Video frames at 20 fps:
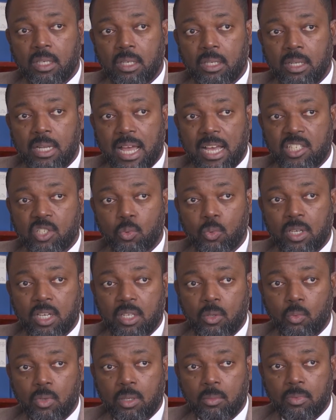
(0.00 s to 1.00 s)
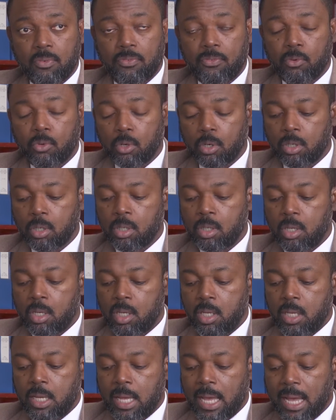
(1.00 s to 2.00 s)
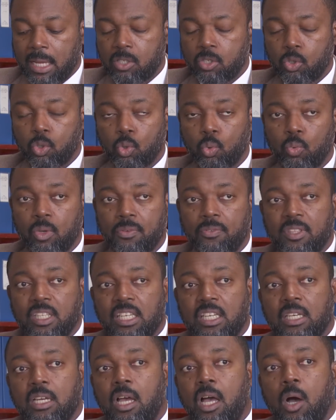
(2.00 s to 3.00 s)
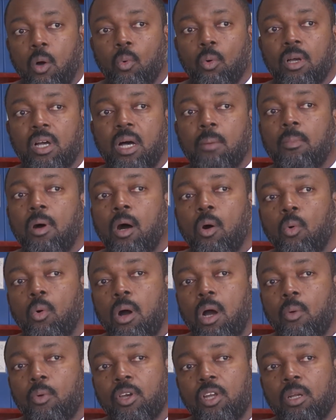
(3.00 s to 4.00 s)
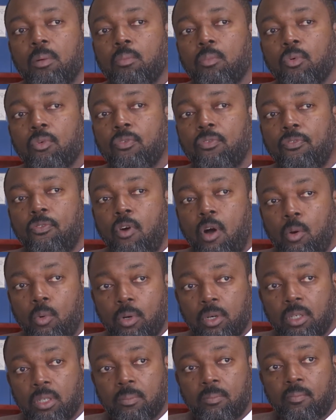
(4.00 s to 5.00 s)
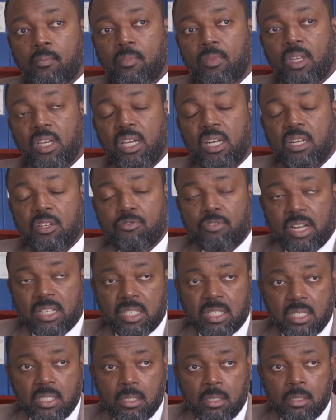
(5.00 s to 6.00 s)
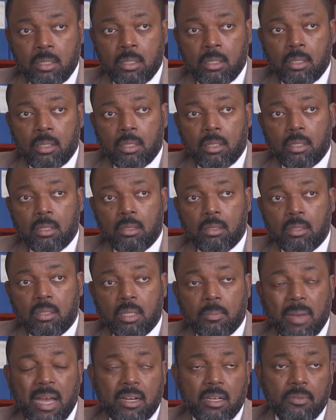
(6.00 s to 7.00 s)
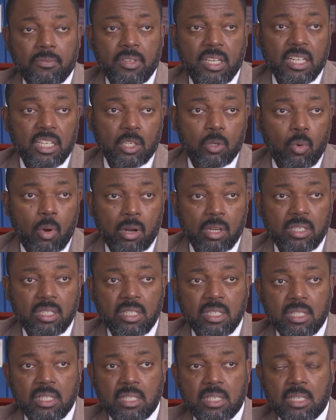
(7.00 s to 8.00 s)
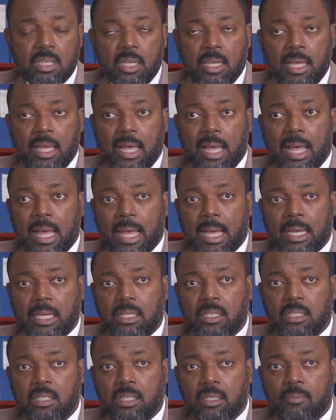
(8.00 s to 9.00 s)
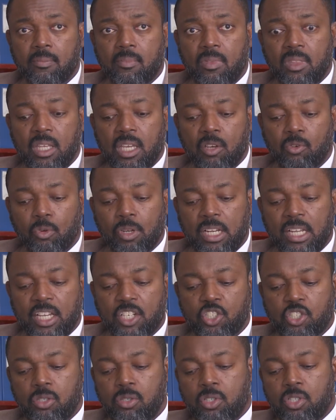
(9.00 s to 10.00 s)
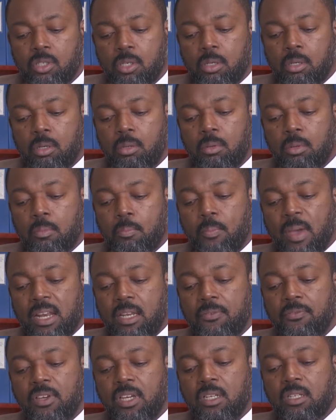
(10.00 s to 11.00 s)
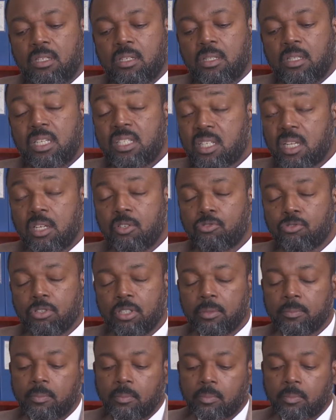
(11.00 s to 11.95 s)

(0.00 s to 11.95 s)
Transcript: last week and the week before had to do with the outcome. How are we going to move forward in addressing the matter of inequalities? And in relation to benefit to this country,